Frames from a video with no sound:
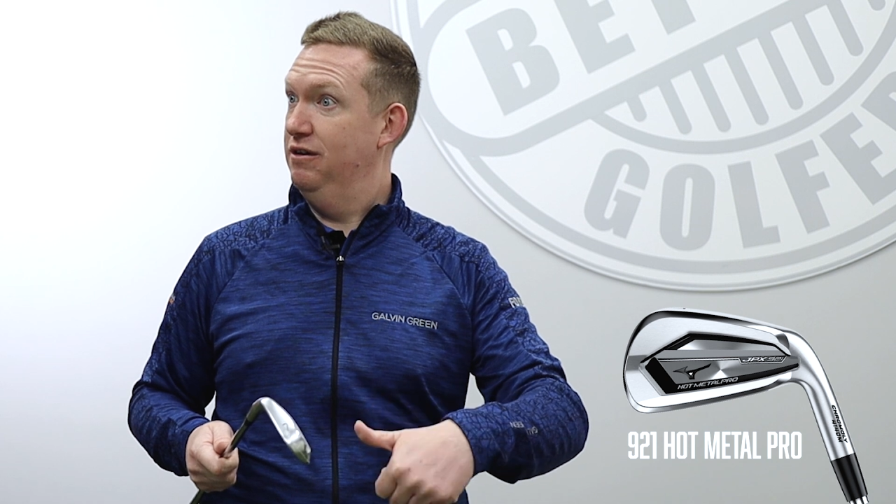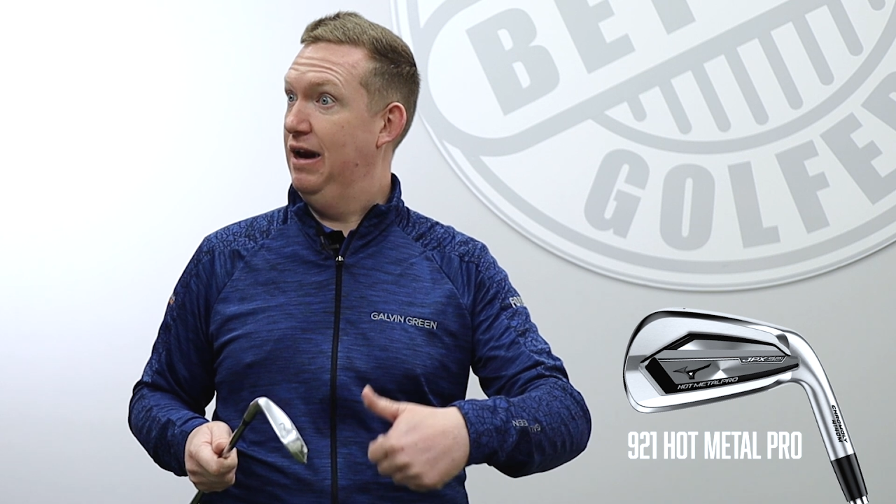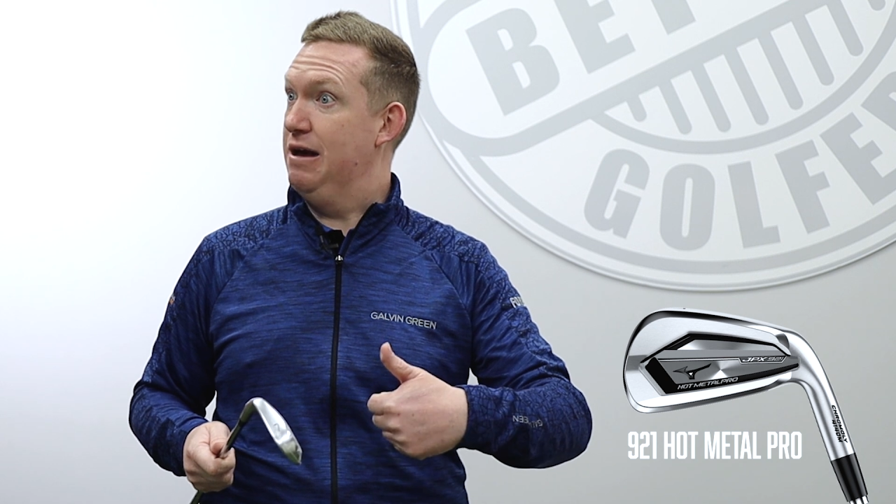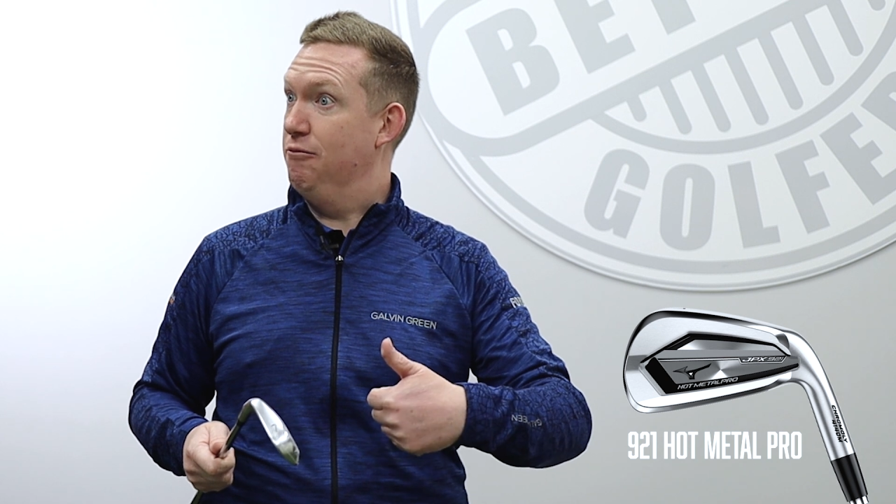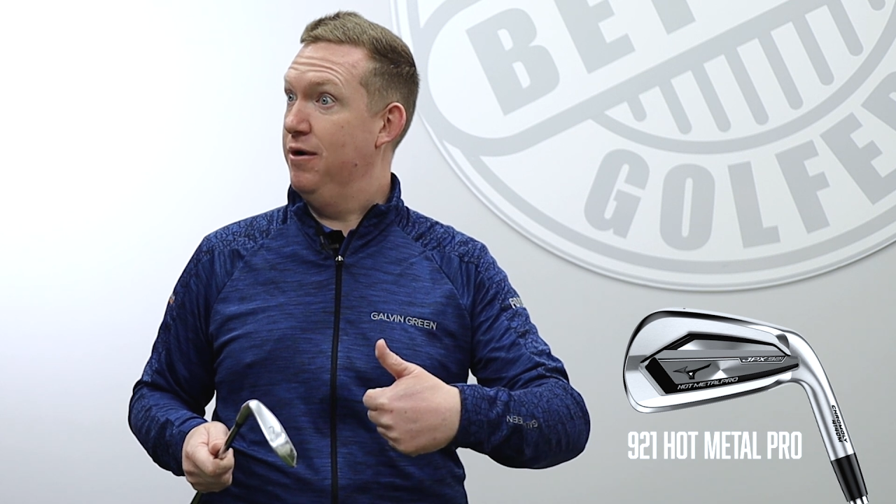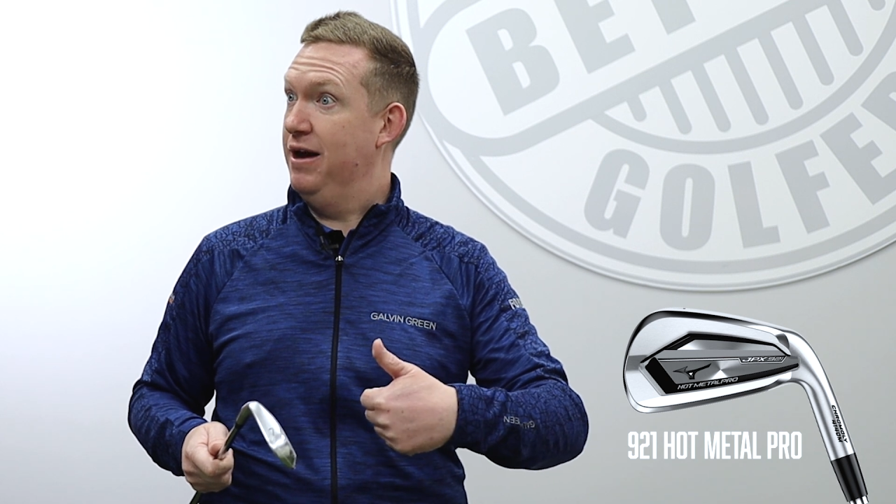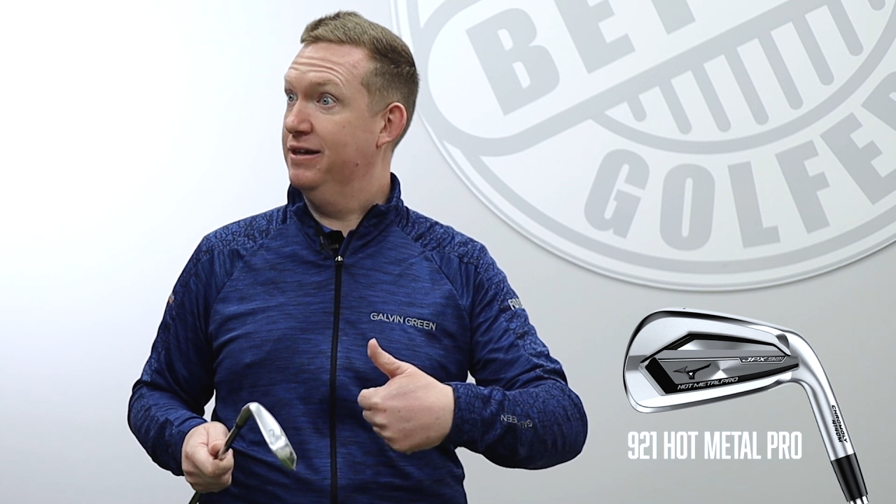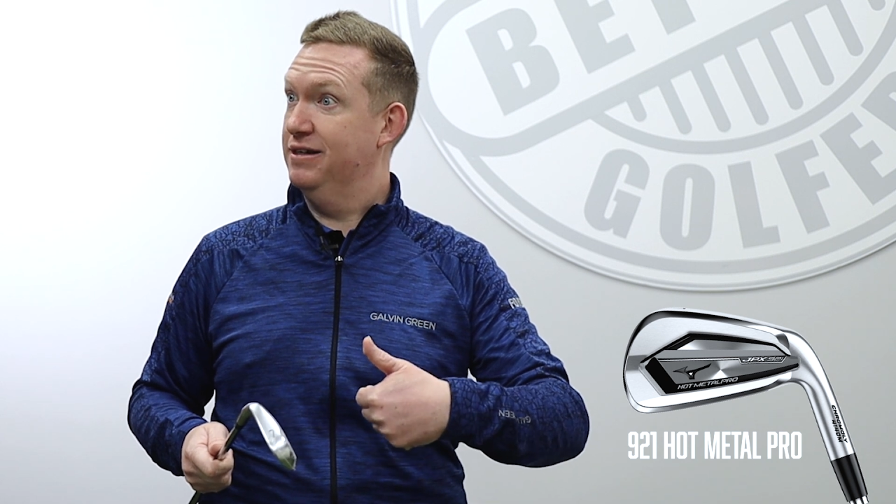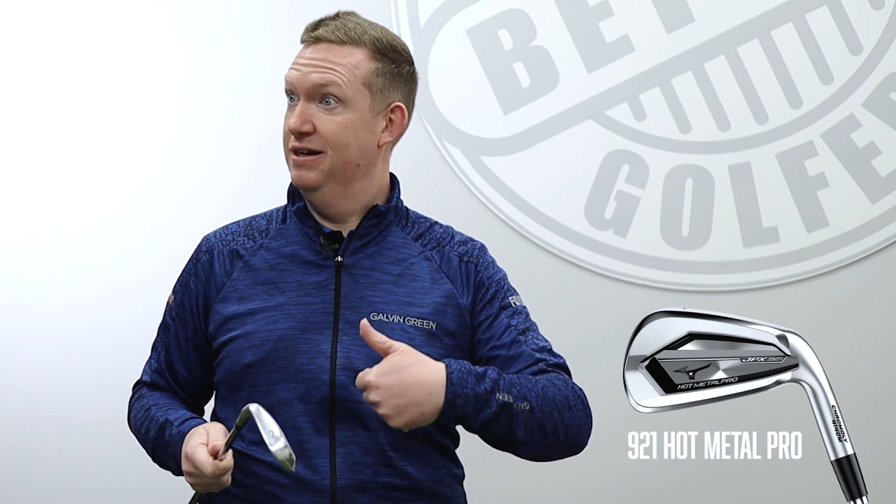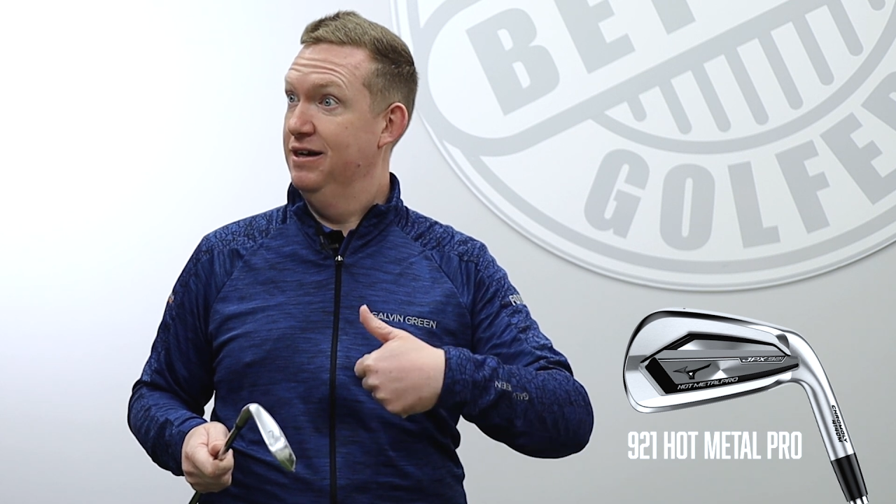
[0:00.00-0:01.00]

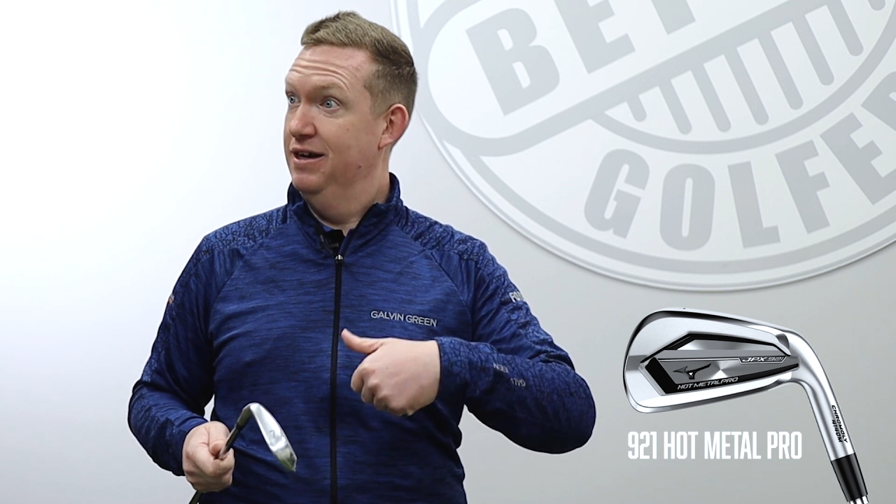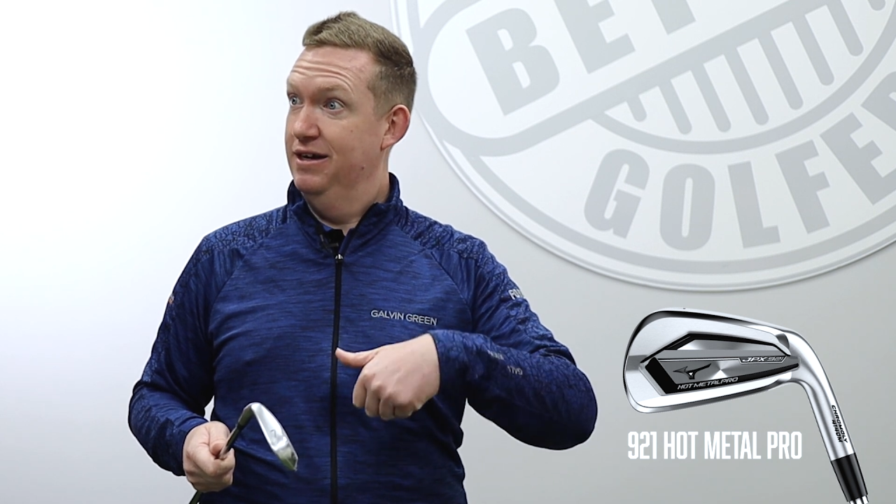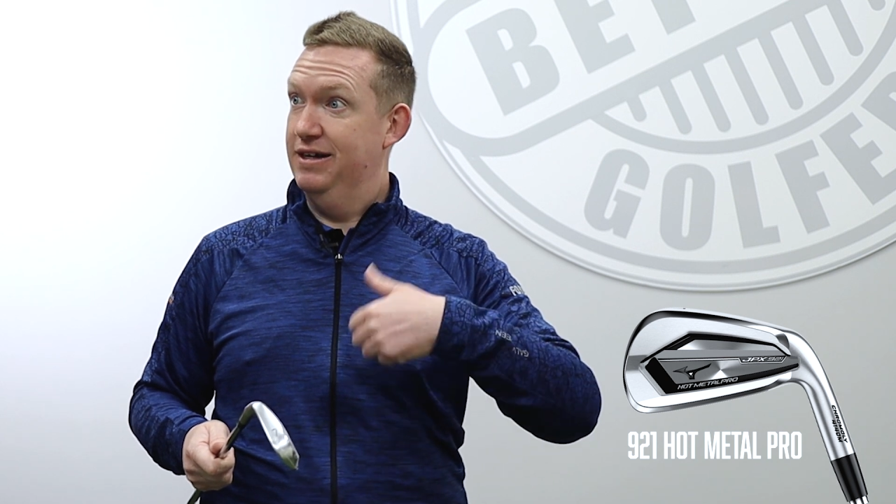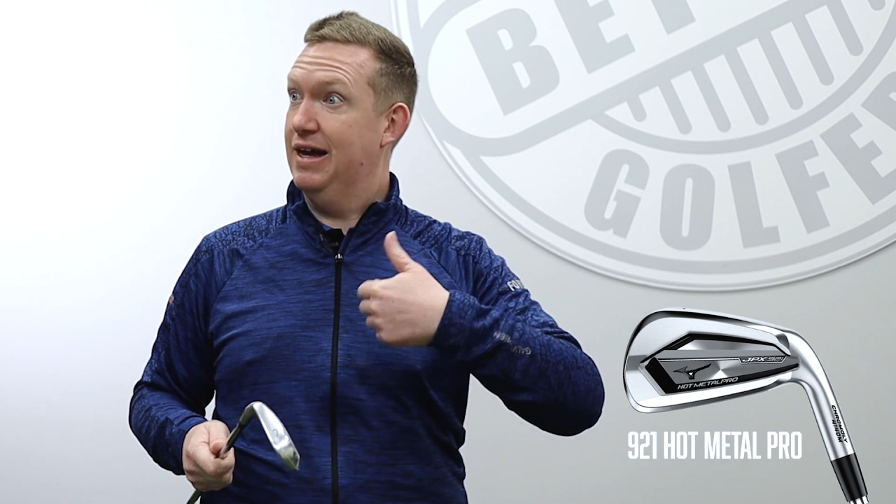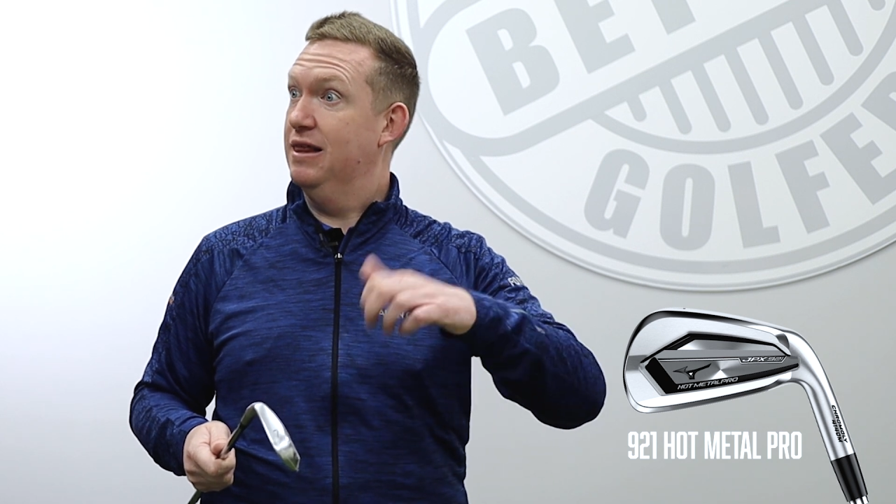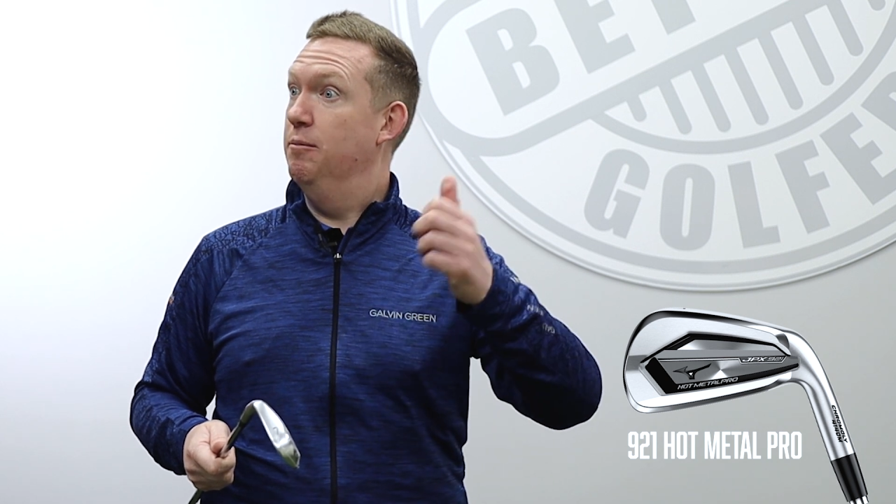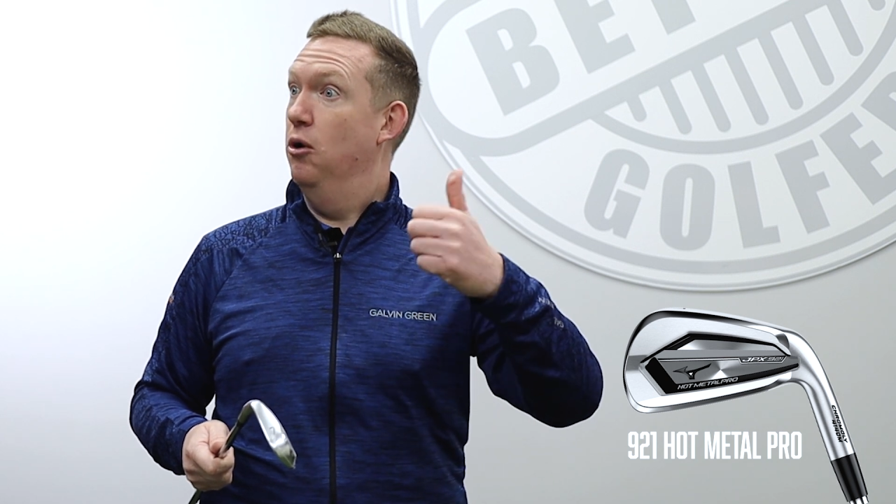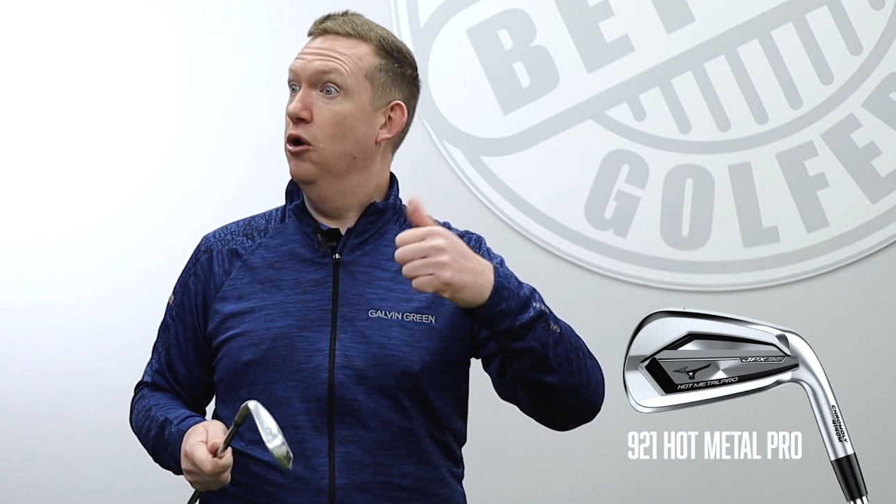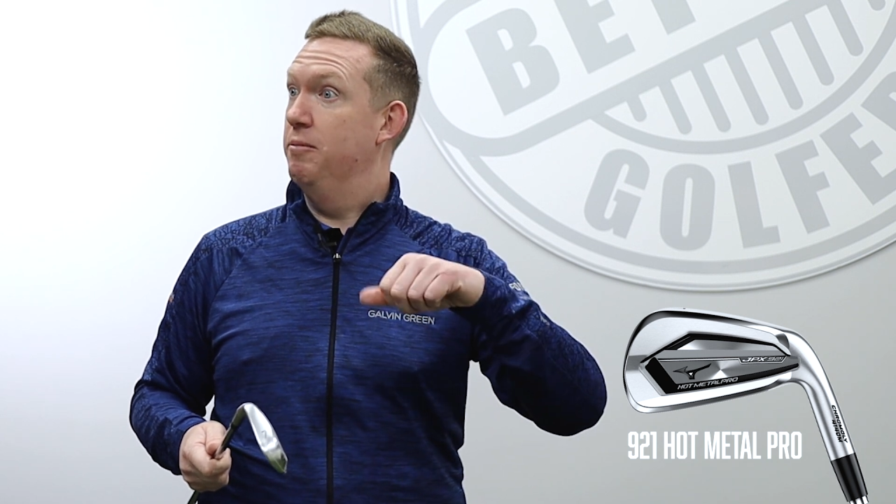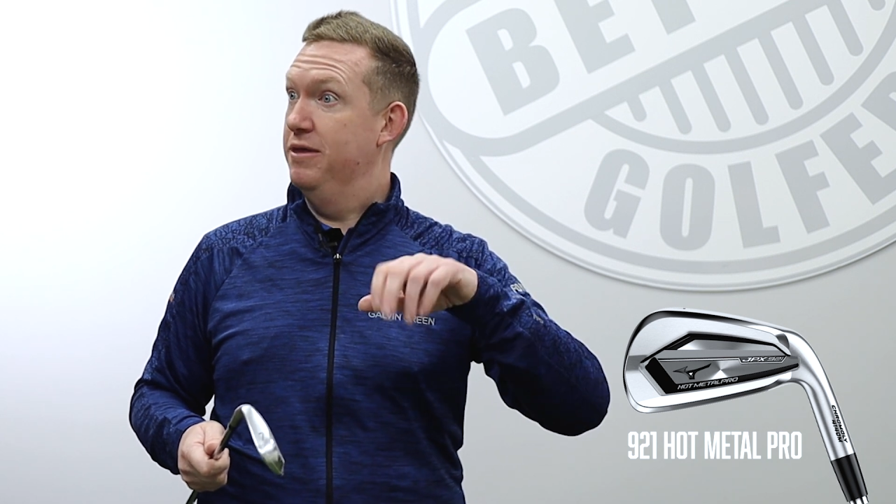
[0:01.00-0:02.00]
lightweight to get the
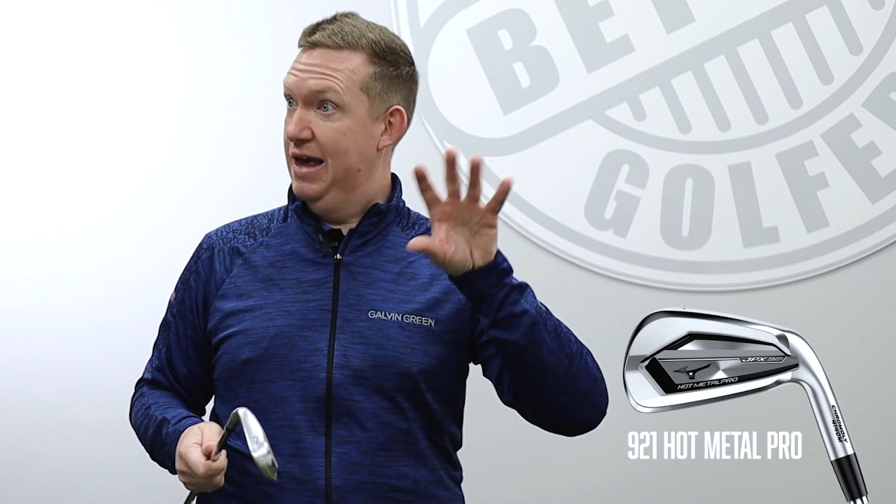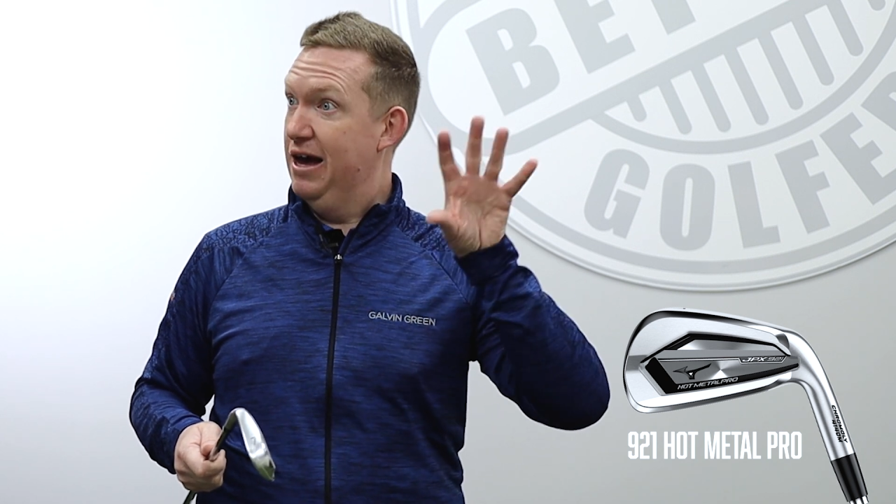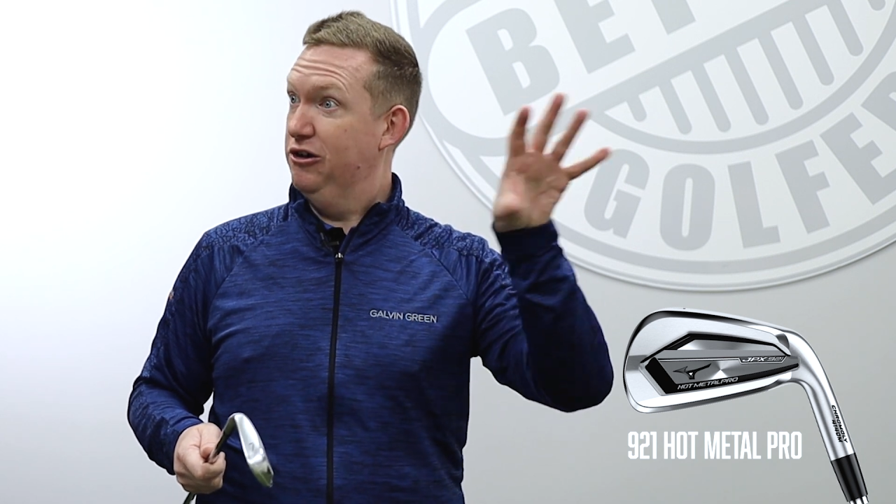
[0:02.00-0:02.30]
ball up in the air